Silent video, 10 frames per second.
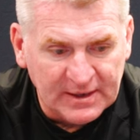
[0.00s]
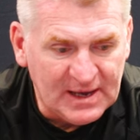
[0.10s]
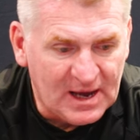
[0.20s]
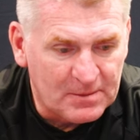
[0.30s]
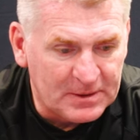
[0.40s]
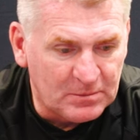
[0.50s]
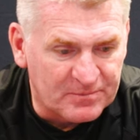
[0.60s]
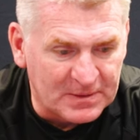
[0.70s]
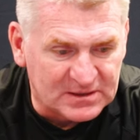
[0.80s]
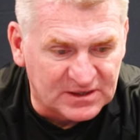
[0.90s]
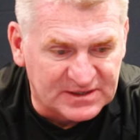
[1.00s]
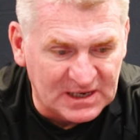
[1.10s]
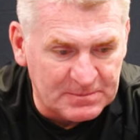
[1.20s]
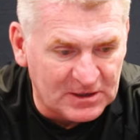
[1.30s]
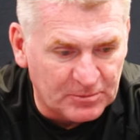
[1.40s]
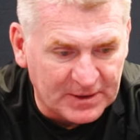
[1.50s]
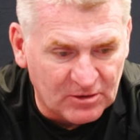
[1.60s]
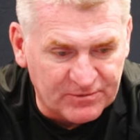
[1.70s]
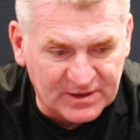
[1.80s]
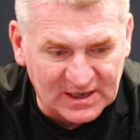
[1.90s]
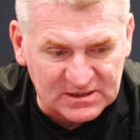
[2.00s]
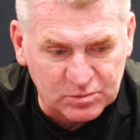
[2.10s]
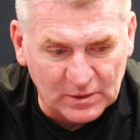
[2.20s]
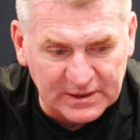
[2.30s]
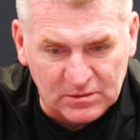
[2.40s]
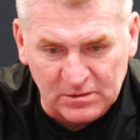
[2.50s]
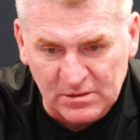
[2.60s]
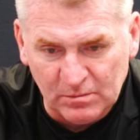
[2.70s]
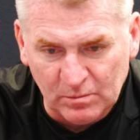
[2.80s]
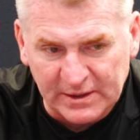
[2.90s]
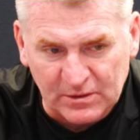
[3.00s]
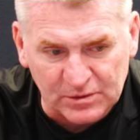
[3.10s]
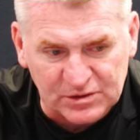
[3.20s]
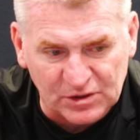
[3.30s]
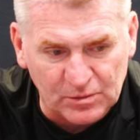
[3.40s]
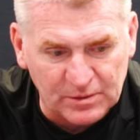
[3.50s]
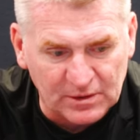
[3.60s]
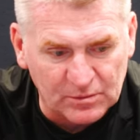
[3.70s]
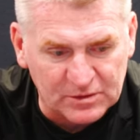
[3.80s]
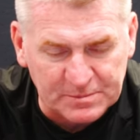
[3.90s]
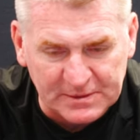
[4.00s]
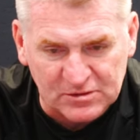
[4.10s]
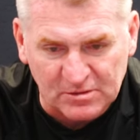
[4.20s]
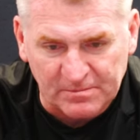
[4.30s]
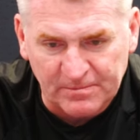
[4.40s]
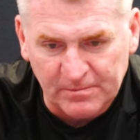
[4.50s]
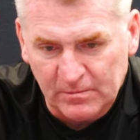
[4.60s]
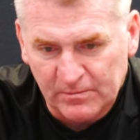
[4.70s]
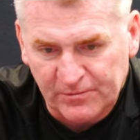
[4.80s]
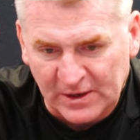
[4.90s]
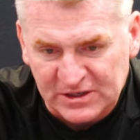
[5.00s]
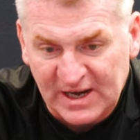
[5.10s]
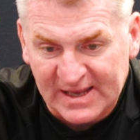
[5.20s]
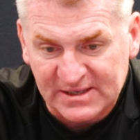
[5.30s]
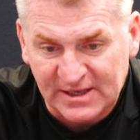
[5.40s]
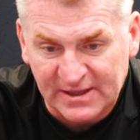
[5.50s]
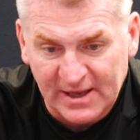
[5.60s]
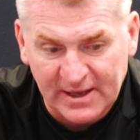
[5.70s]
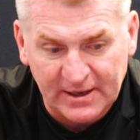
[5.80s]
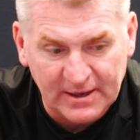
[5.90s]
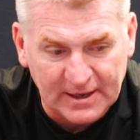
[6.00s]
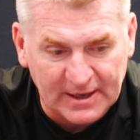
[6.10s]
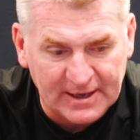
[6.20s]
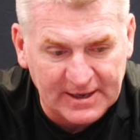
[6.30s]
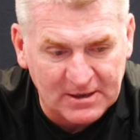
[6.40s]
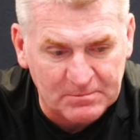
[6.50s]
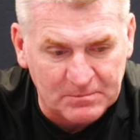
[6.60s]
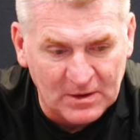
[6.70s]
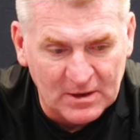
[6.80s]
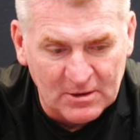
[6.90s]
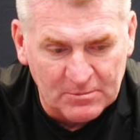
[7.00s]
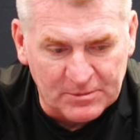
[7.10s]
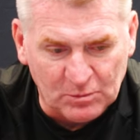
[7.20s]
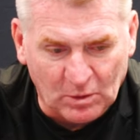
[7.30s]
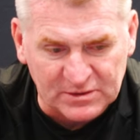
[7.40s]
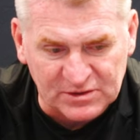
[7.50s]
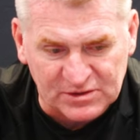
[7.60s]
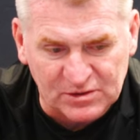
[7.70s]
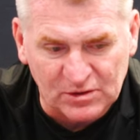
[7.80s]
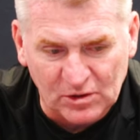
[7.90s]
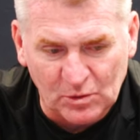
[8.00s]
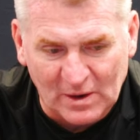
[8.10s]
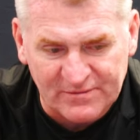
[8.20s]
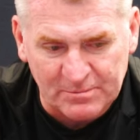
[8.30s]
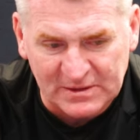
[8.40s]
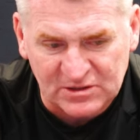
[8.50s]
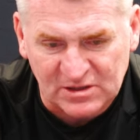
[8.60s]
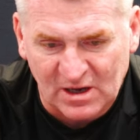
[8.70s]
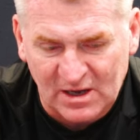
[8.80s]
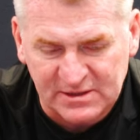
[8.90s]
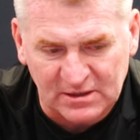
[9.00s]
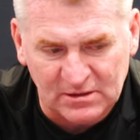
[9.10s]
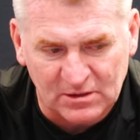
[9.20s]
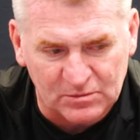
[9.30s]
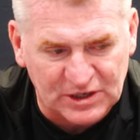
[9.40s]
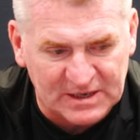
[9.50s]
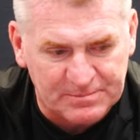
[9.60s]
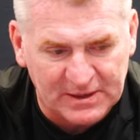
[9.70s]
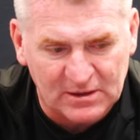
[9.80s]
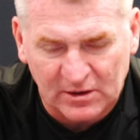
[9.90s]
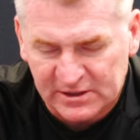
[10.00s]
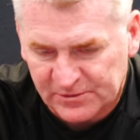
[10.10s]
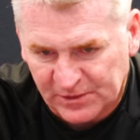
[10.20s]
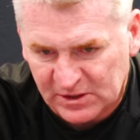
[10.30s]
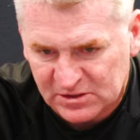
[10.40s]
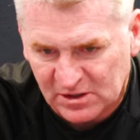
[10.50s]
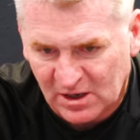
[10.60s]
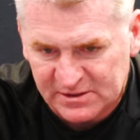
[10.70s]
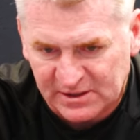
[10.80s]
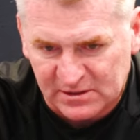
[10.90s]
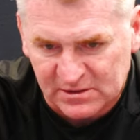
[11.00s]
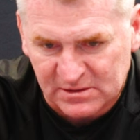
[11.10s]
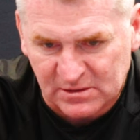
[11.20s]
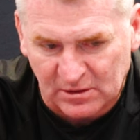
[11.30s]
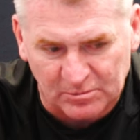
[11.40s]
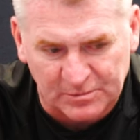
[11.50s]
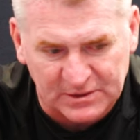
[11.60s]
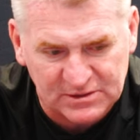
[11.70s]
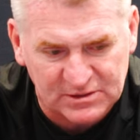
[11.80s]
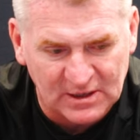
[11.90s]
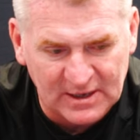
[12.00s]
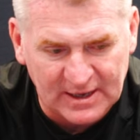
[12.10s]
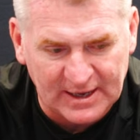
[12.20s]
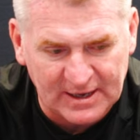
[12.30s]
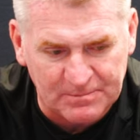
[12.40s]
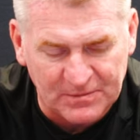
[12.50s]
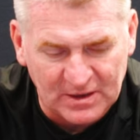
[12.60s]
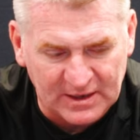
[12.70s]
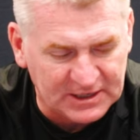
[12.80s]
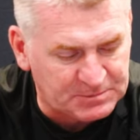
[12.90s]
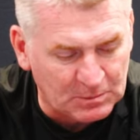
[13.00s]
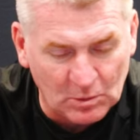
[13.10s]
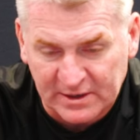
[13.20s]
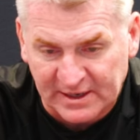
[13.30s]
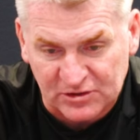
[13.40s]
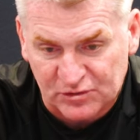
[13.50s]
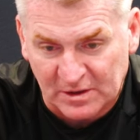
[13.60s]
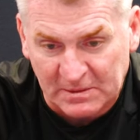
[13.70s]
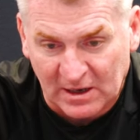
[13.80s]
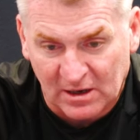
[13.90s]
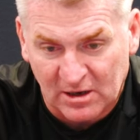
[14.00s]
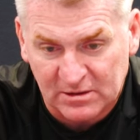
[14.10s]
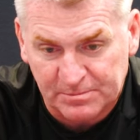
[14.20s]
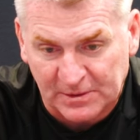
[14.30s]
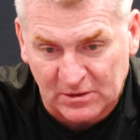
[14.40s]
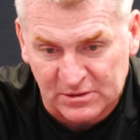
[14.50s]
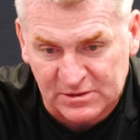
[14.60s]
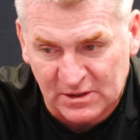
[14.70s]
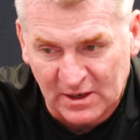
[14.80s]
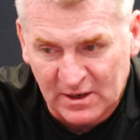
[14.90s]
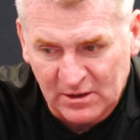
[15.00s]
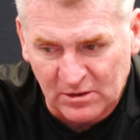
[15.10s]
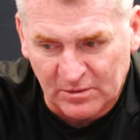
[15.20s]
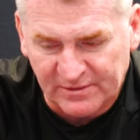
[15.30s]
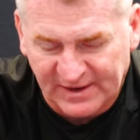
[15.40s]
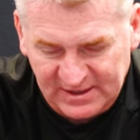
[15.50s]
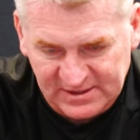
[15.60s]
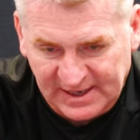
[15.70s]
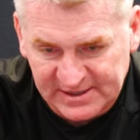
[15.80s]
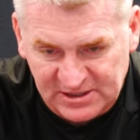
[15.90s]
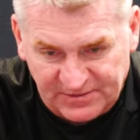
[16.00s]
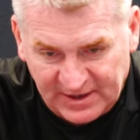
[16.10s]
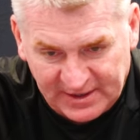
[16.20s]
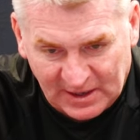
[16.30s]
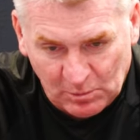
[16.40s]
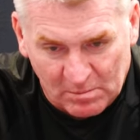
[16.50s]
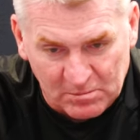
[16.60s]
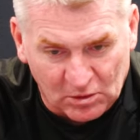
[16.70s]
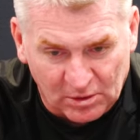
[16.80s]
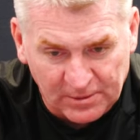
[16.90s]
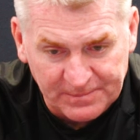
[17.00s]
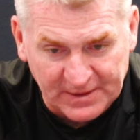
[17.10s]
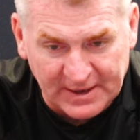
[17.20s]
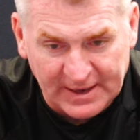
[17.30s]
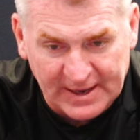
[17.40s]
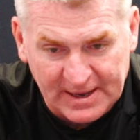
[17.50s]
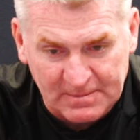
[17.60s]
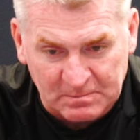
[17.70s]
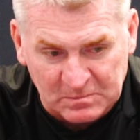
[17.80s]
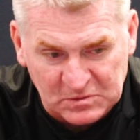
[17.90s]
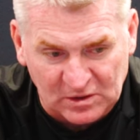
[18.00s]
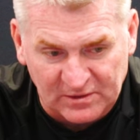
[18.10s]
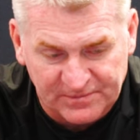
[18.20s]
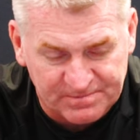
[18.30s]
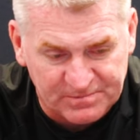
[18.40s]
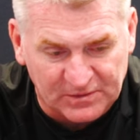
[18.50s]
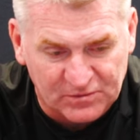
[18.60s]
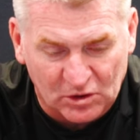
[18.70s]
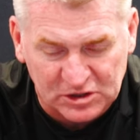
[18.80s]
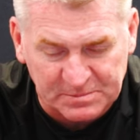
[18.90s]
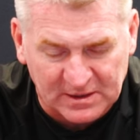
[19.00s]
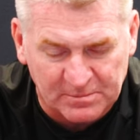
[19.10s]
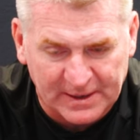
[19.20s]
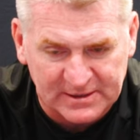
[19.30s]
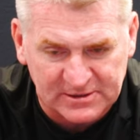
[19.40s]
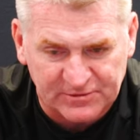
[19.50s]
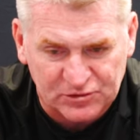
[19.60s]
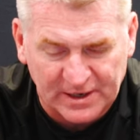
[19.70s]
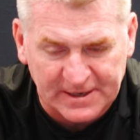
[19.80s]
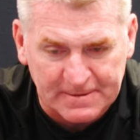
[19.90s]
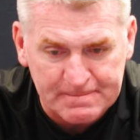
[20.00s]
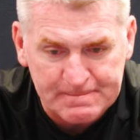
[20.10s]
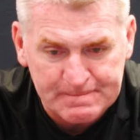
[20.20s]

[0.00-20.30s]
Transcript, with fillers: Yeah, I mean we've mixed the team a little bit over the last week or week or two. You know, there's been some fresh legs in there, um, but the ones who haven't been starting, you know, JP got his first start since Columbus. Um, he's been working extremely hard because you know they've had a taste of it and they want more. Um, so they've, they've got to be competitive in training.